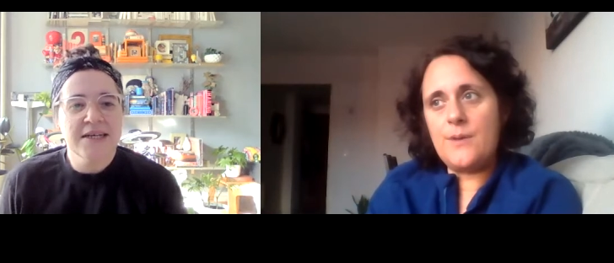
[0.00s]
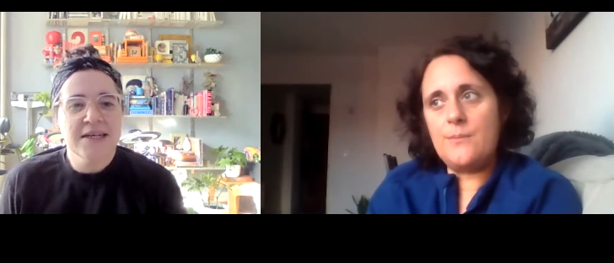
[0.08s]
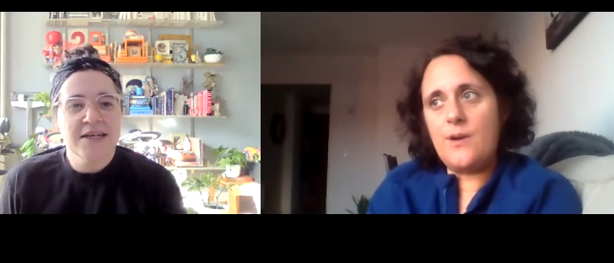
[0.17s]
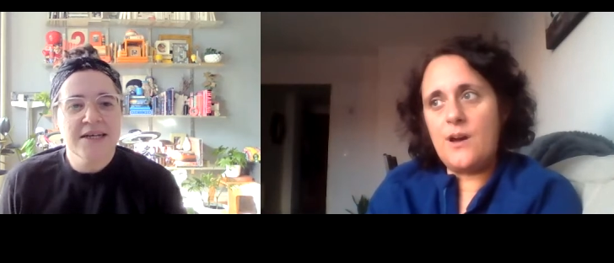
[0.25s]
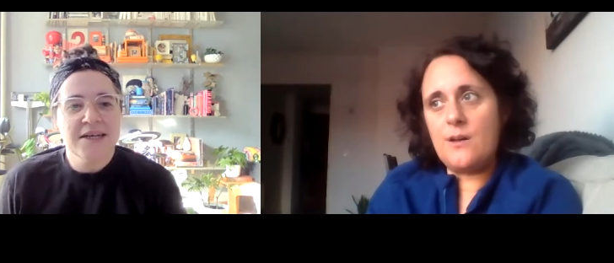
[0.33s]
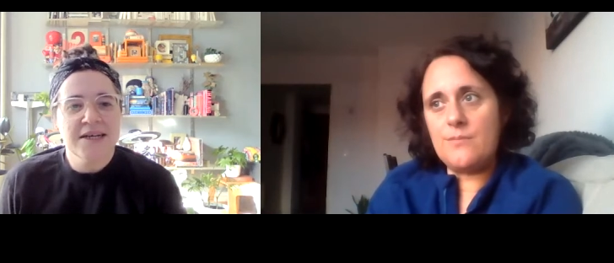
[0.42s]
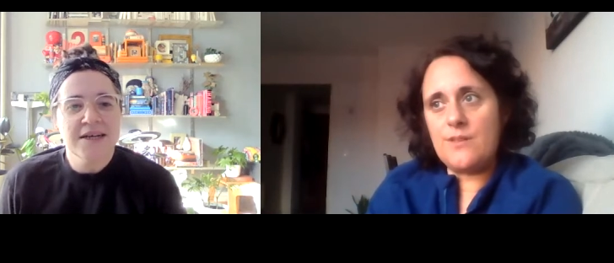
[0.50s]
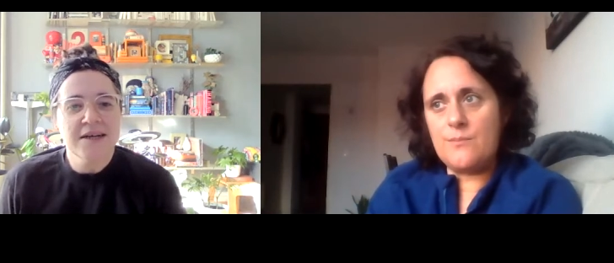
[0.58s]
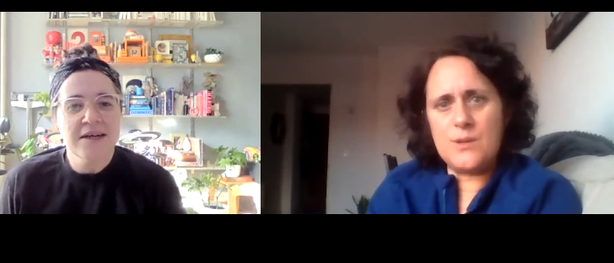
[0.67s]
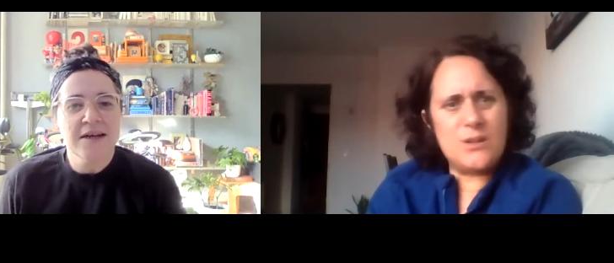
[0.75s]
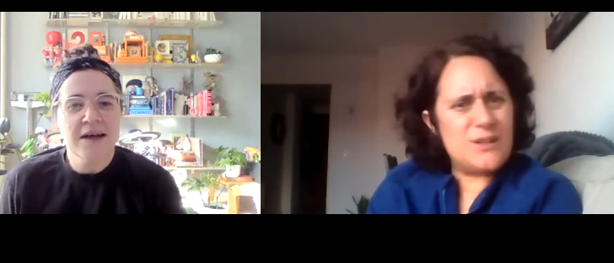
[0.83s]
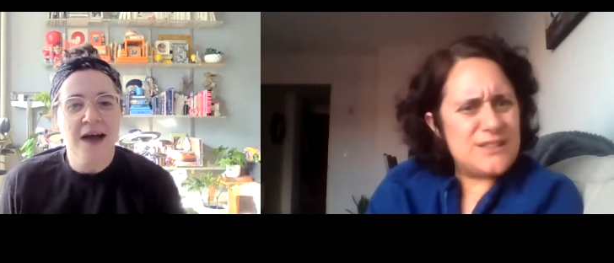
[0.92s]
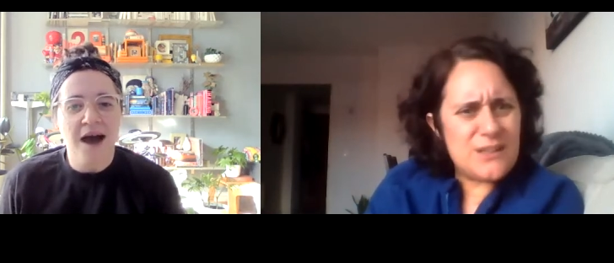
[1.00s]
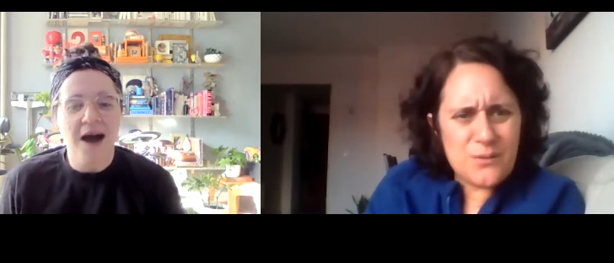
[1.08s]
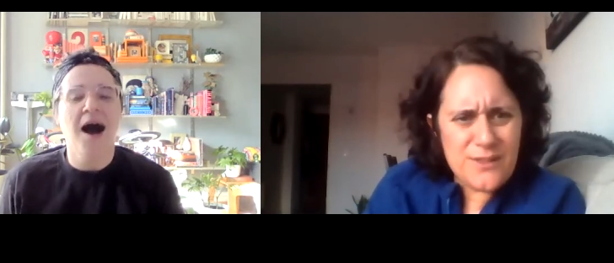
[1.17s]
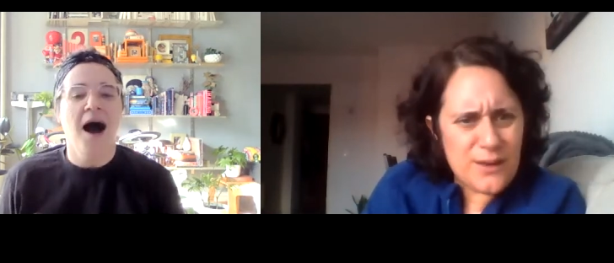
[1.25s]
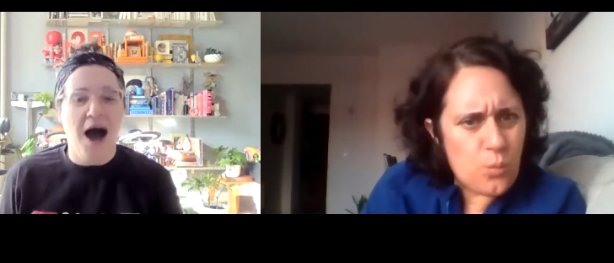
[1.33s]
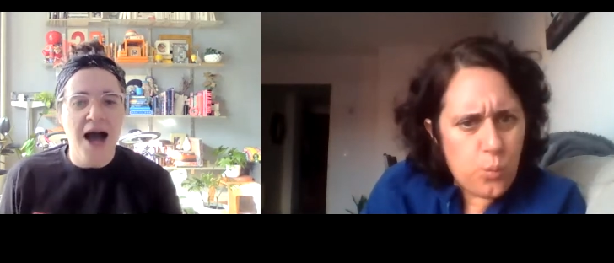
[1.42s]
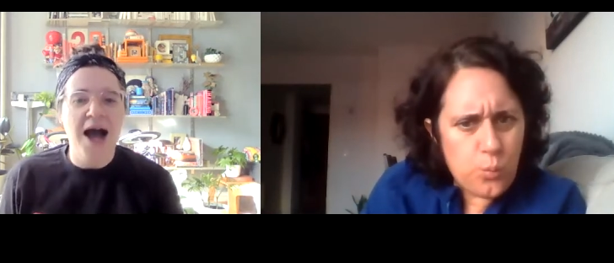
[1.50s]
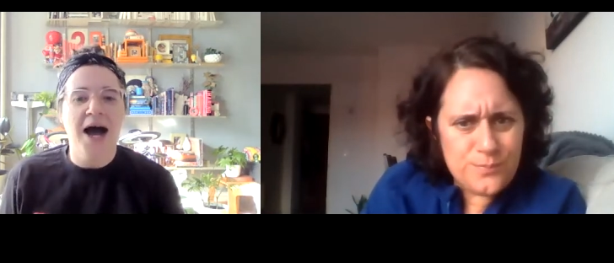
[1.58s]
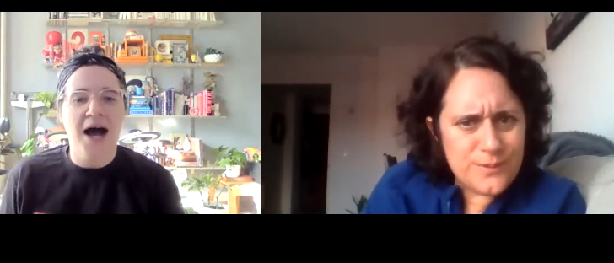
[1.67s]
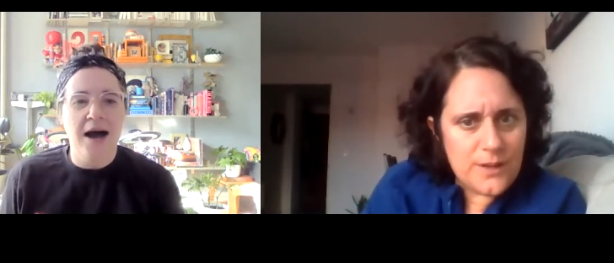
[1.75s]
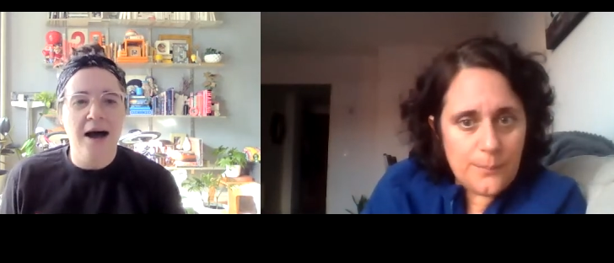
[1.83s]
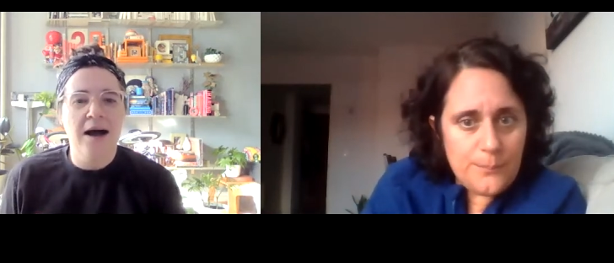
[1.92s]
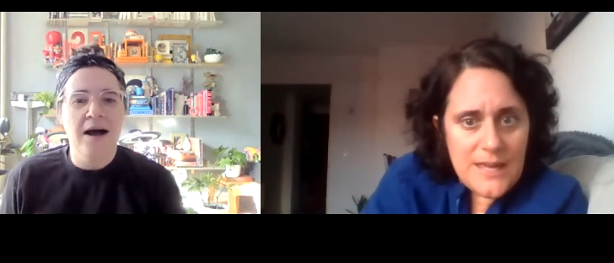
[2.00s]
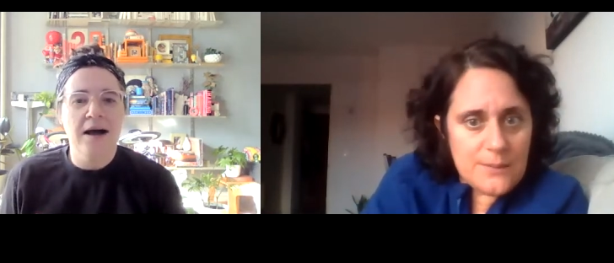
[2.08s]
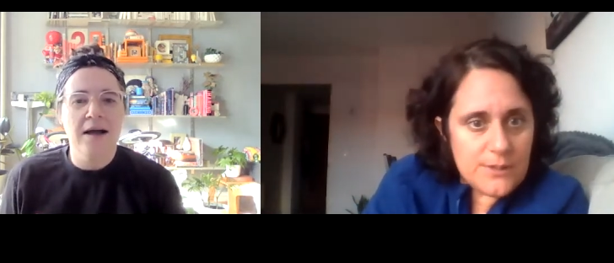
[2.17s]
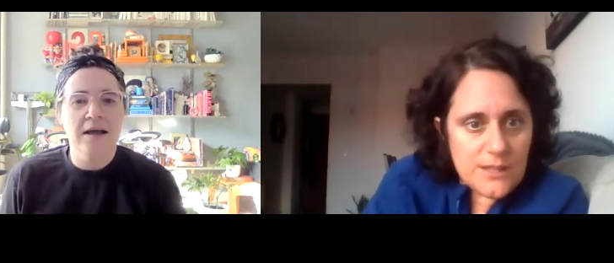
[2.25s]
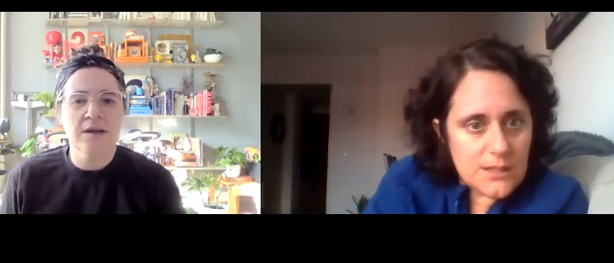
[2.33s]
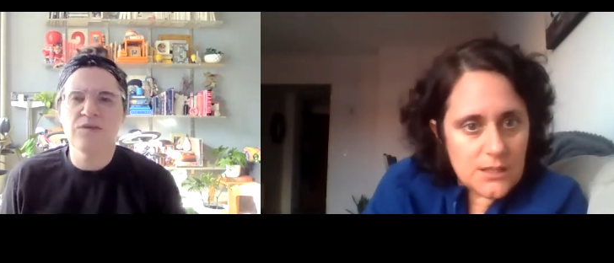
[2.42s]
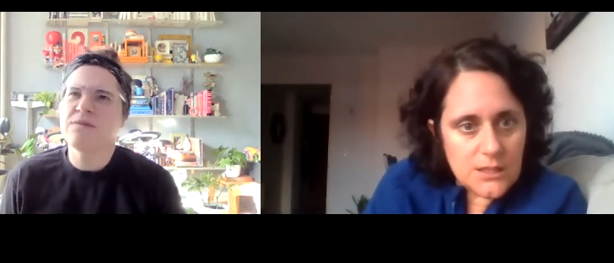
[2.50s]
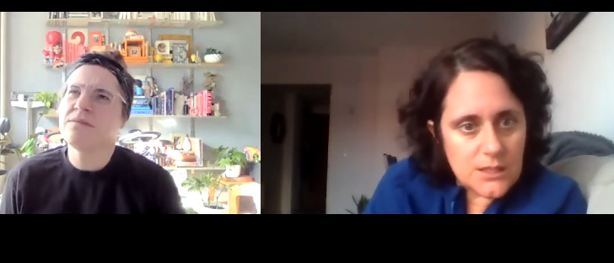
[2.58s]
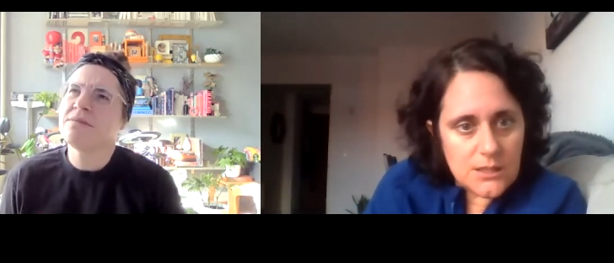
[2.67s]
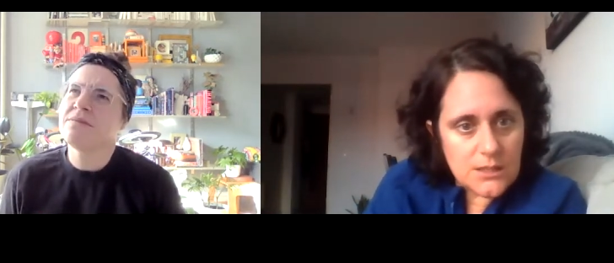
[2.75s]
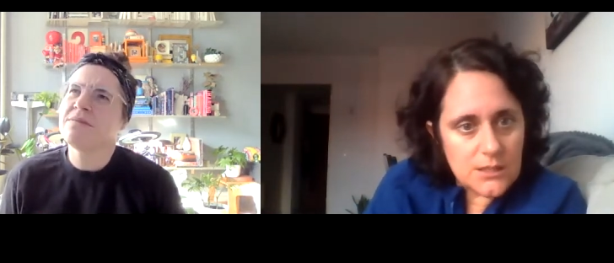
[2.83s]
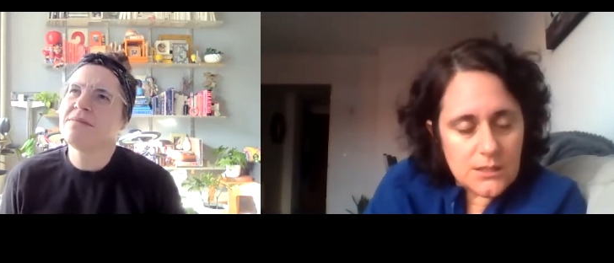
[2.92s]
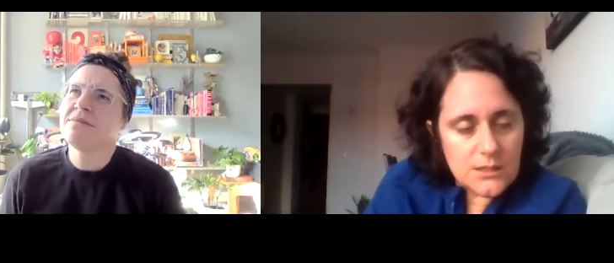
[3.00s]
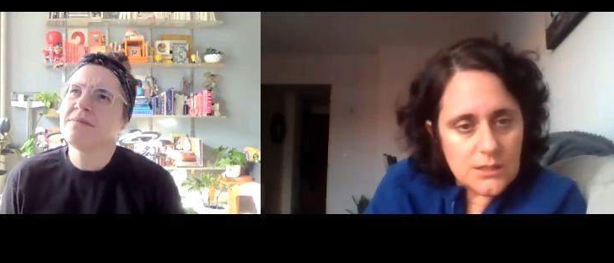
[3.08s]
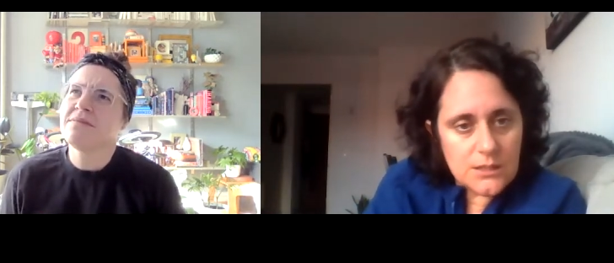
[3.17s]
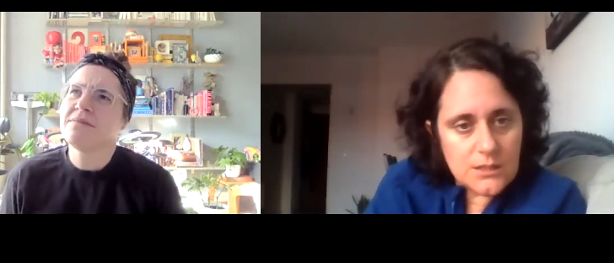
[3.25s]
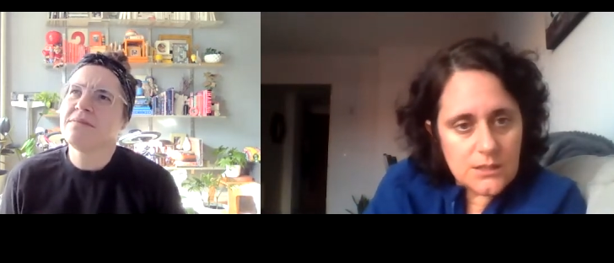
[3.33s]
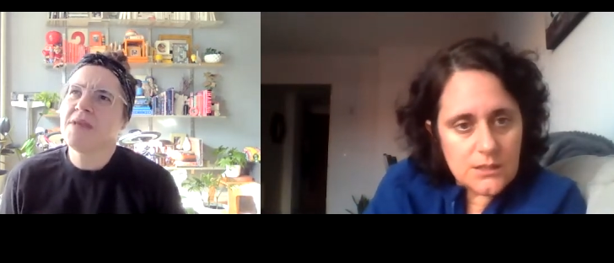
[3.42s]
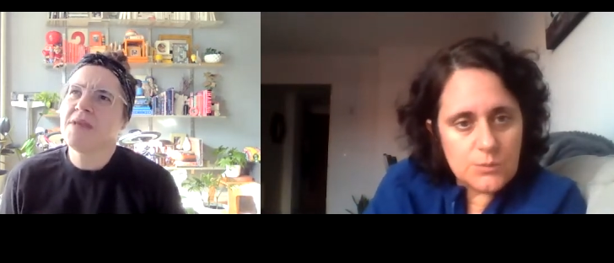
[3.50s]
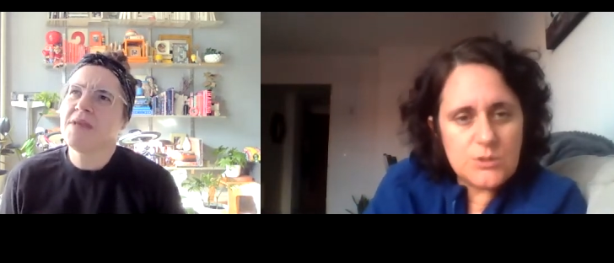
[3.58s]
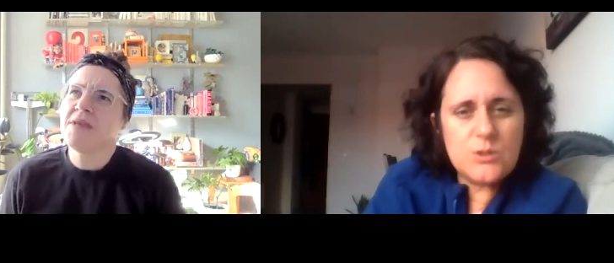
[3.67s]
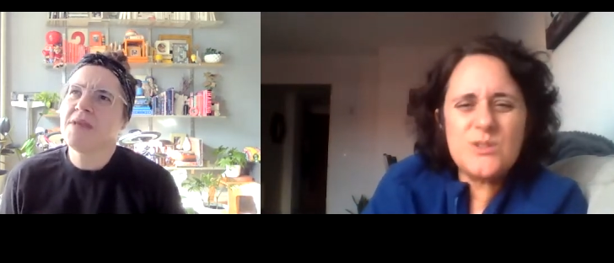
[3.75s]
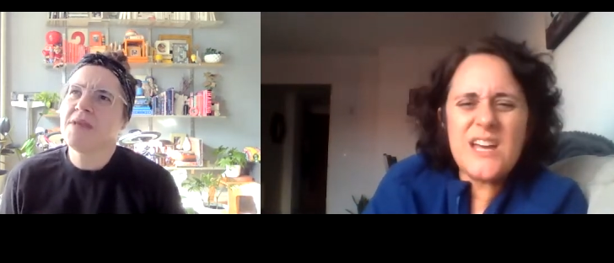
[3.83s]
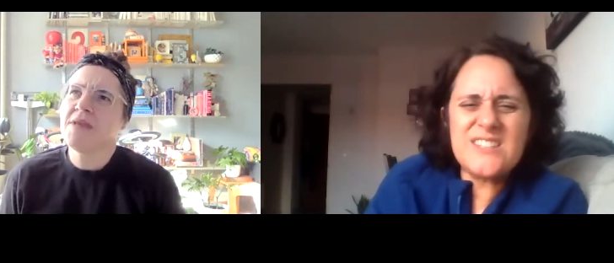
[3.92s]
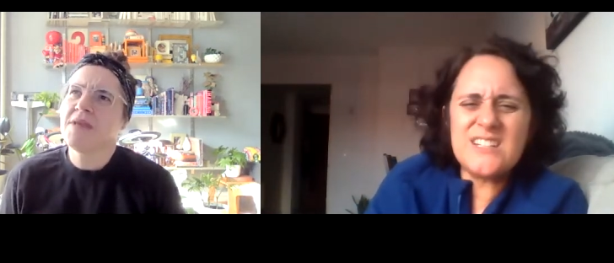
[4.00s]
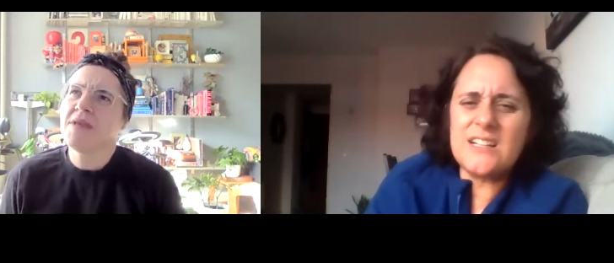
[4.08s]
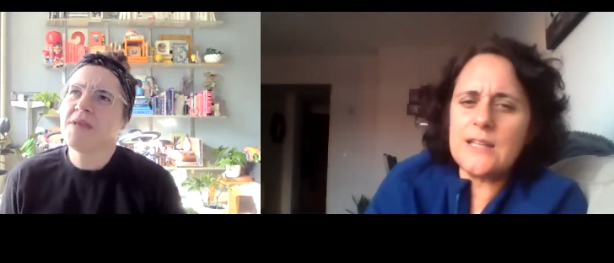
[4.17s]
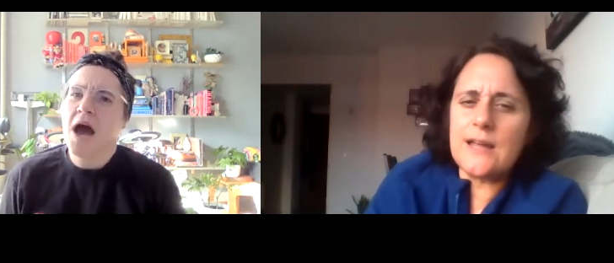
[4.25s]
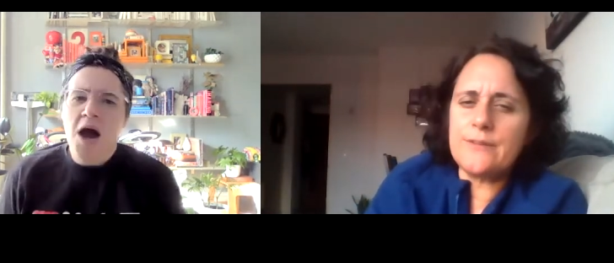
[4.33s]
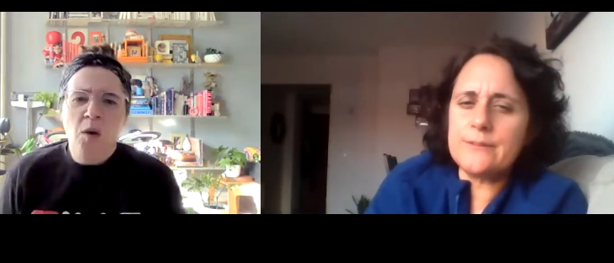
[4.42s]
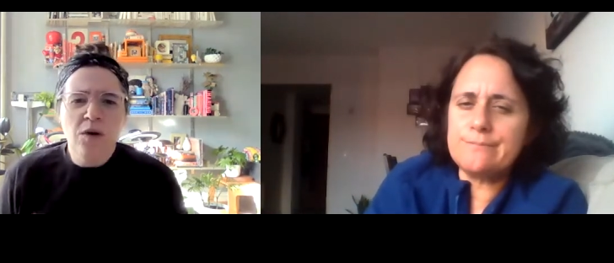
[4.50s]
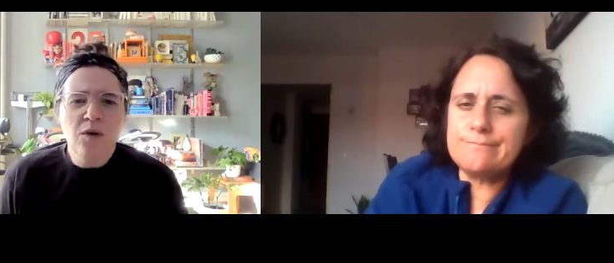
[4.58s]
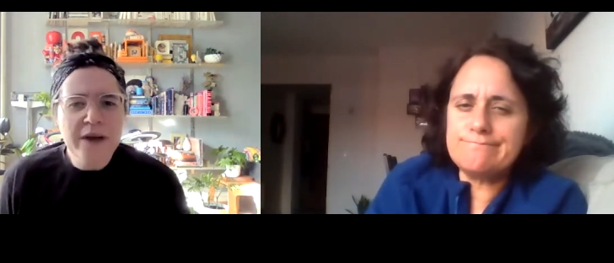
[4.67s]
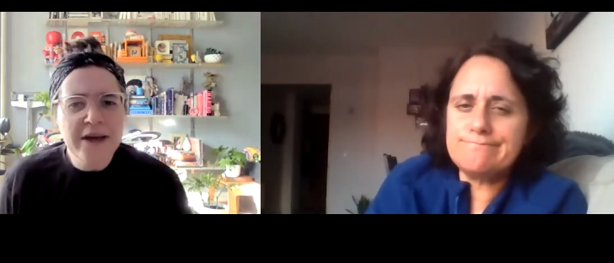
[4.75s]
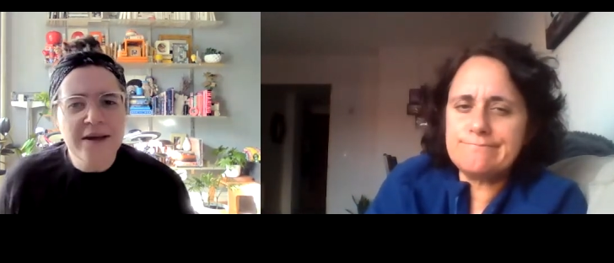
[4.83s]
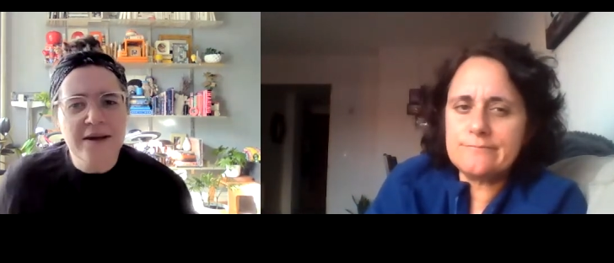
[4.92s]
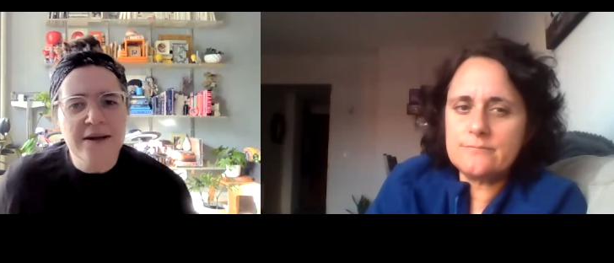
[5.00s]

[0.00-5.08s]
Speaker 1: my mom's. Violetta was like a baby. It was 2011. Oh, wait,